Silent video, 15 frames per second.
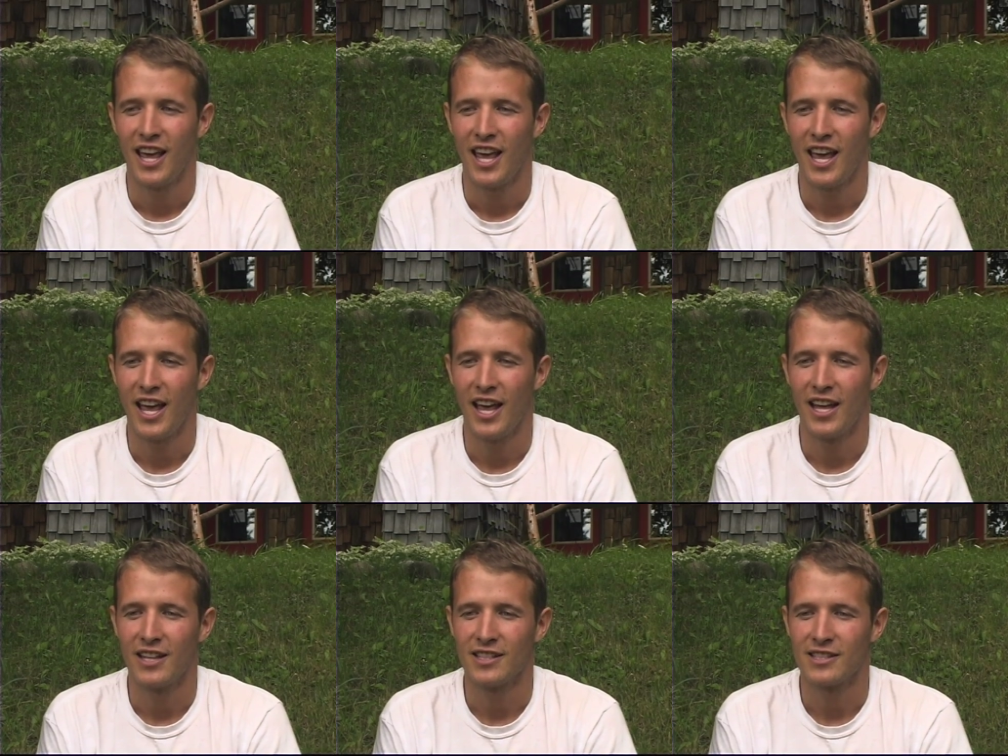
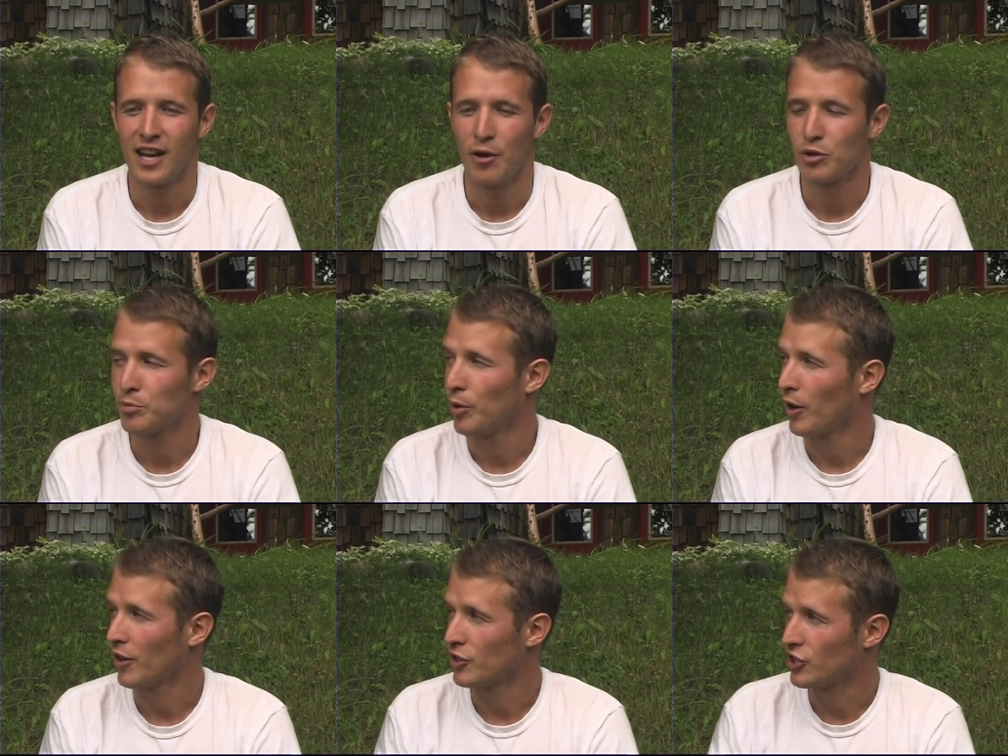and I was
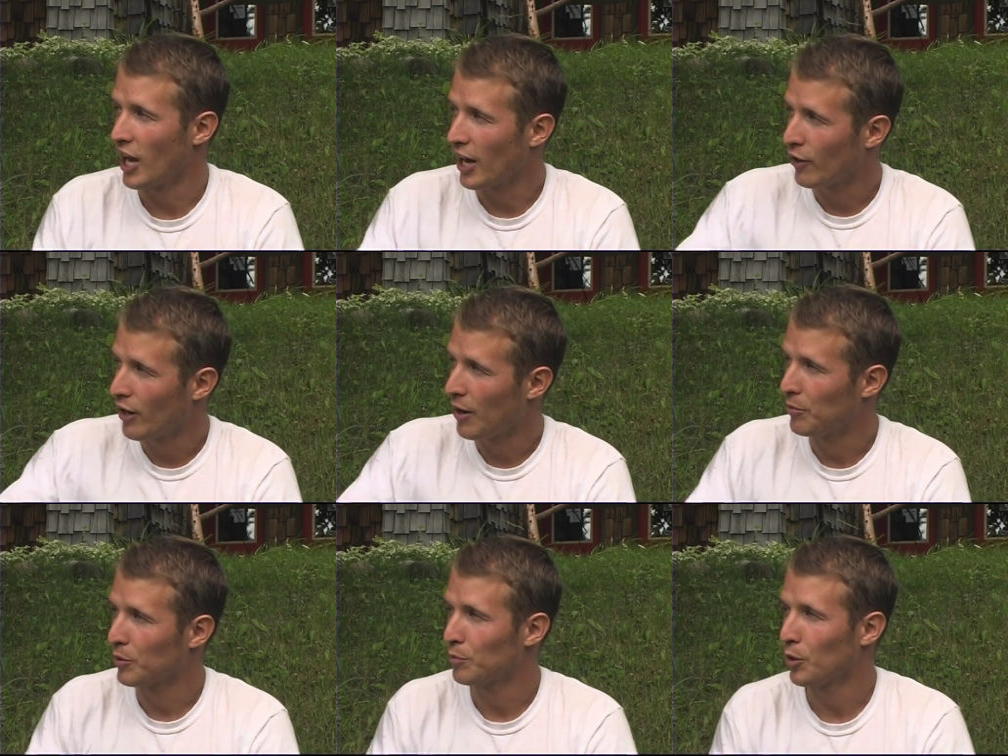part of the
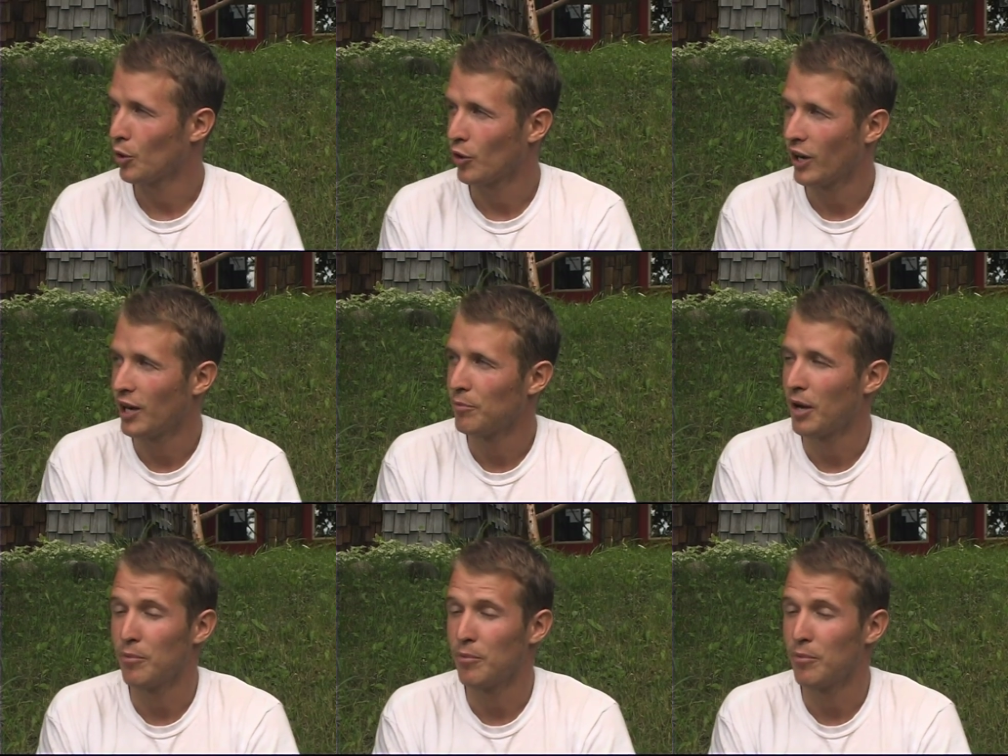Jackrabbit program